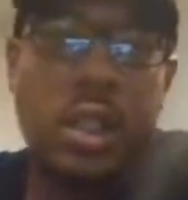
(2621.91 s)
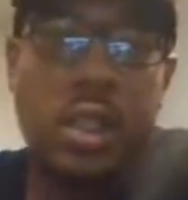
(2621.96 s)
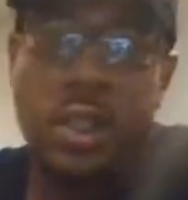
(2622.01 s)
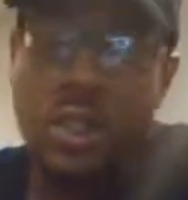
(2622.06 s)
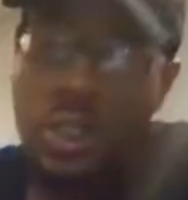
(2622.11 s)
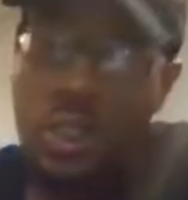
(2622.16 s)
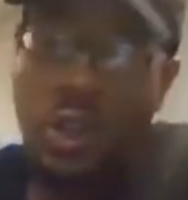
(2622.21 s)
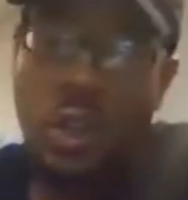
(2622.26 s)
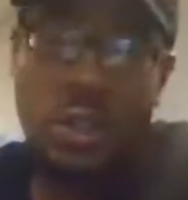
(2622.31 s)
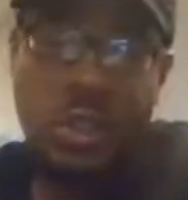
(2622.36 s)

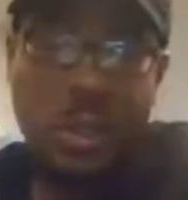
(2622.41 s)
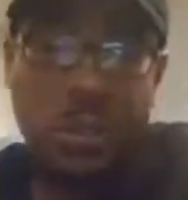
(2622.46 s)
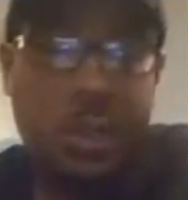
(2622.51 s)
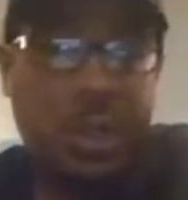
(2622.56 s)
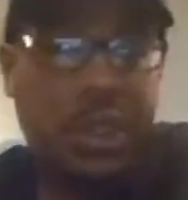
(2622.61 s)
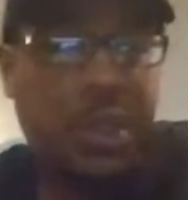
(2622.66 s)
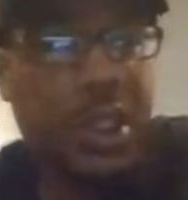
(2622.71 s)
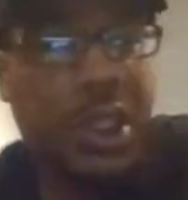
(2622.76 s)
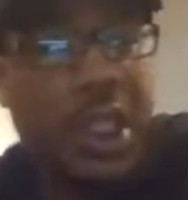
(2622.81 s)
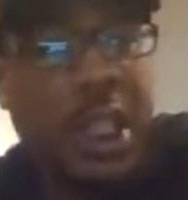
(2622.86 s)
because she also
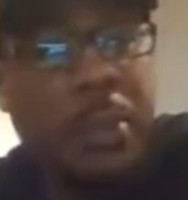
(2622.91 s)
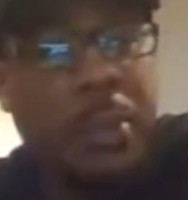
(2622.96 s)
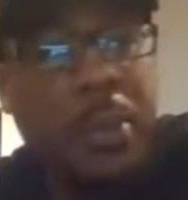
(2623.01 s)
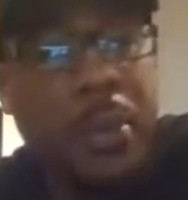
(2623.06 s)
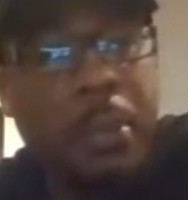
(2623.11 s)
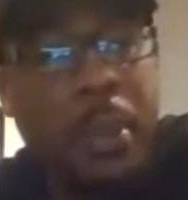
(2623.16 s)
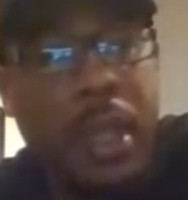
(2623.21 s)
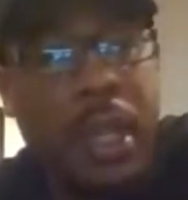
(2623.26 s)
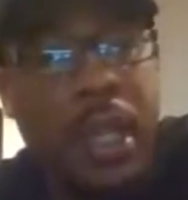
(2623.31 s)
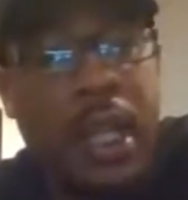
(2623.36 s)
wants to keep
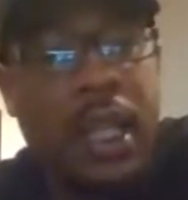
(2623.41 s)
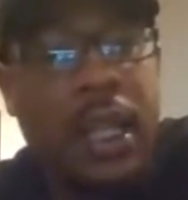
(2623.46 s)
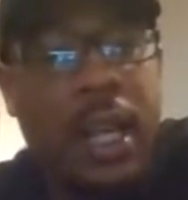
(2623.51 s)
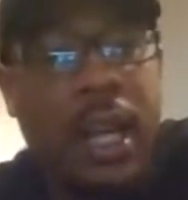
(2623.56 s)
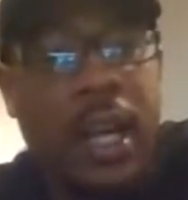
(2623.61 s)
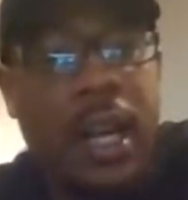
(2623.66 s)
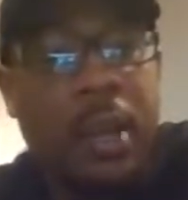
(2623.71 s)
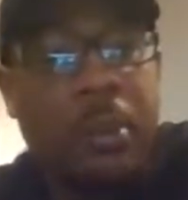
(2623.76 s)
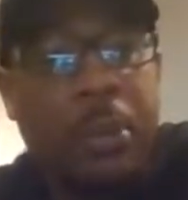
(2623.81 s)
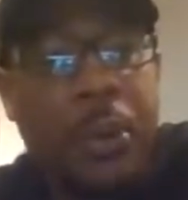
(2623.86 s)
the
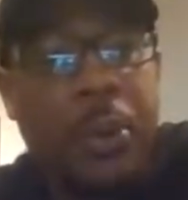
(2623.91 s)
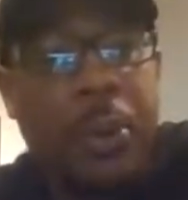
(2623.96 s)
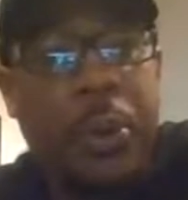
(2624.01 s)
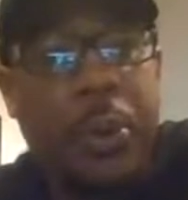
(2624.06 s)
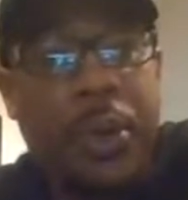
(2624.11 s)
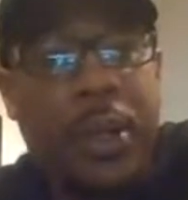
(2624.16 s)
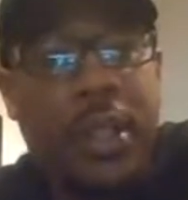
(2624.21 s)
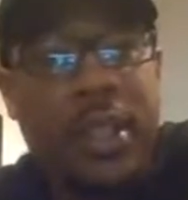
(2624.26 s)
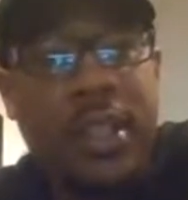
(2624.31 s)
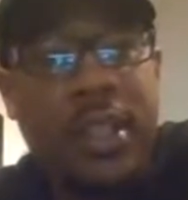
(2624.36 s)
bloodline
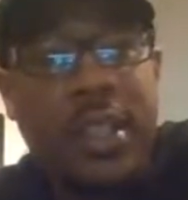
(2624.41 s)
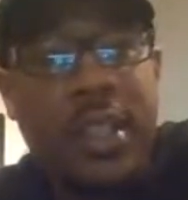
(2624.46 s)
pure,